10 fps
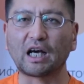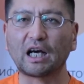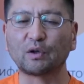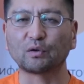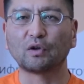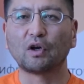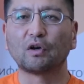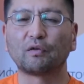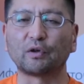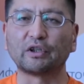down
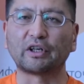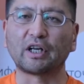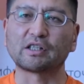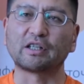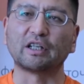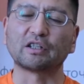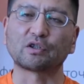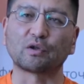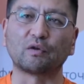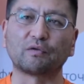for the
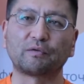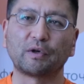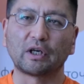residents of